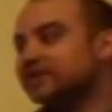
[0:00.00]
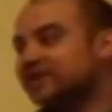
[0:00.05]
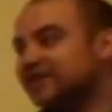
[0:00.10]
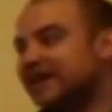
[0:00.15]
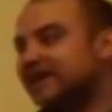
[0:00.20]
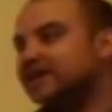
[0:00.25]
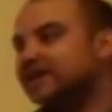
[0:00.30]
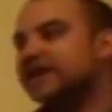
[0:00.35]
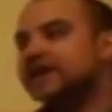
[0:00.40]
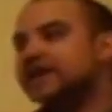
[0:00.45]

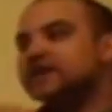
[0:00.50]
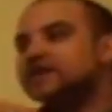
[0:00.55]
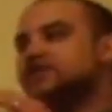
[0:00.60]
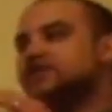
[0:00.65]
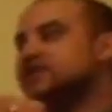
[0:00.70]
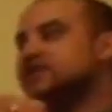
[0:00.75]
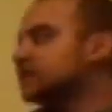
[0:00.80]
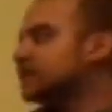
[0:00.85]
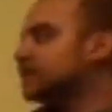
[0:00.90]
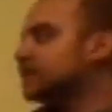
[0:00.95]
But get it?
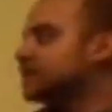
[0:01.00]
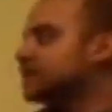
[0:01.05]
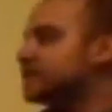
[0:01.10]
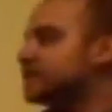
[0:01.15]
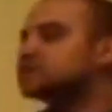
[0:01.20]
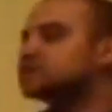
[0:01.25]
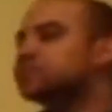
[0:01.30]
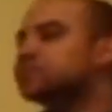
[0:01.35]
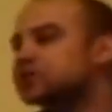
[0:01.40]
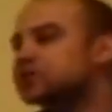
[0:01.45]
Like she,
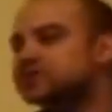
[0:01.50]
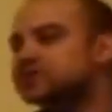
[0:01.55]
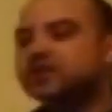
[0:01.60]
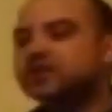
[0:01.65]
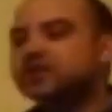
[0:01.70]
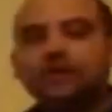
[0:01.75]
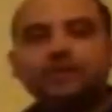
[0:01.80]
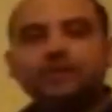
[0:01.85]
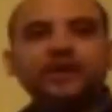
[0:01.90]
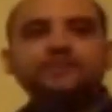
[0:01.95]
this
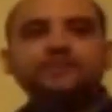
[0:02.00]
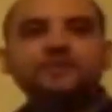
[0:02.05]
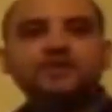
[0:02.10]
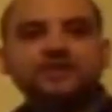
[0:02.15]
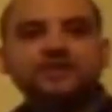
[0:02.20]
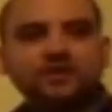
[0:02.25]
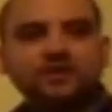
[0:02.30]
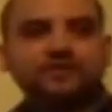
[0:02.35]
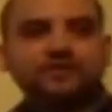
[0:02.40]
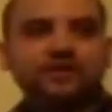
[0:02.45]
person
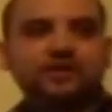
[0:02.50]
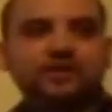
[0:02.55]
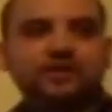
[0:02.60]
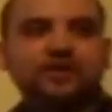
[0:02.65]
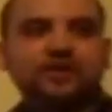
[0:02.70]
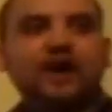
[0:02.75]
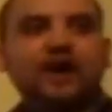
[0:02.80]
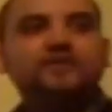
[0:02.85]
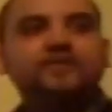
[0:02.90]
coming up to Sylvia